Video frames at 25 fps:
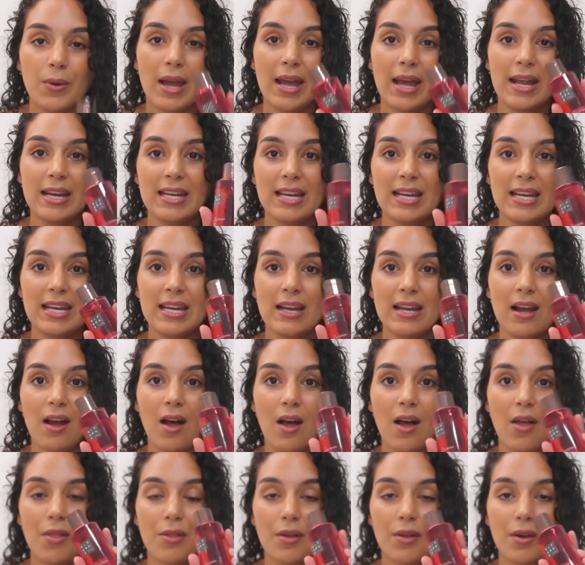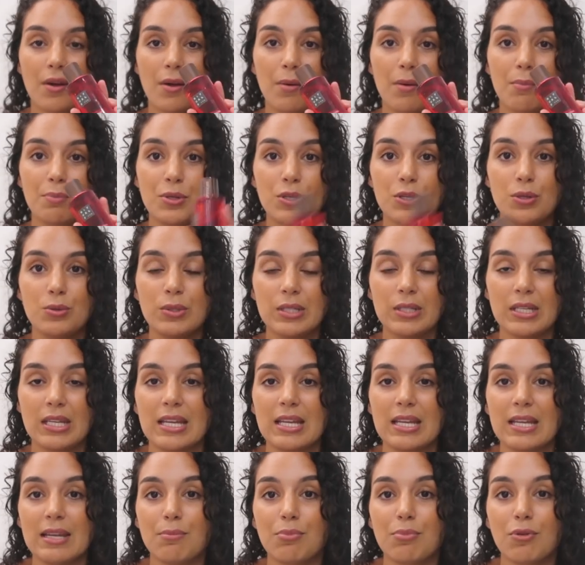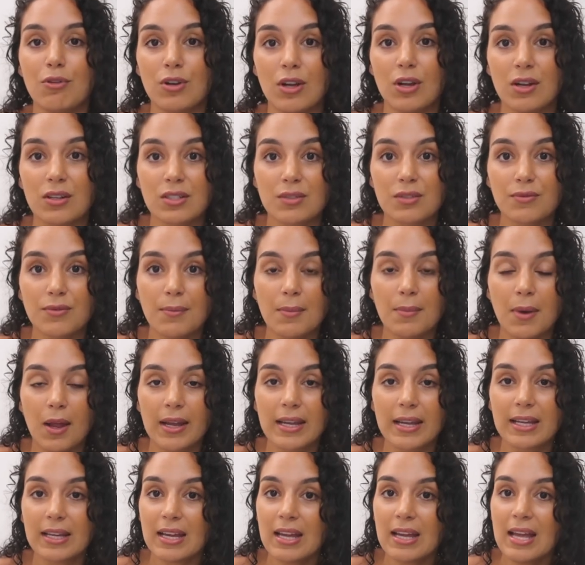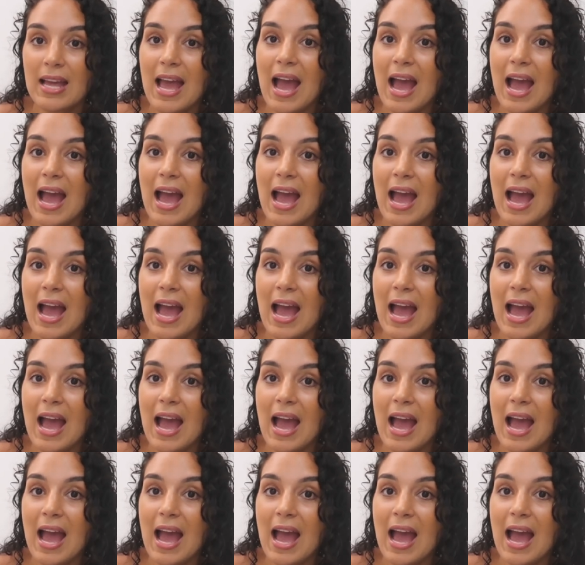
any other beauty products from like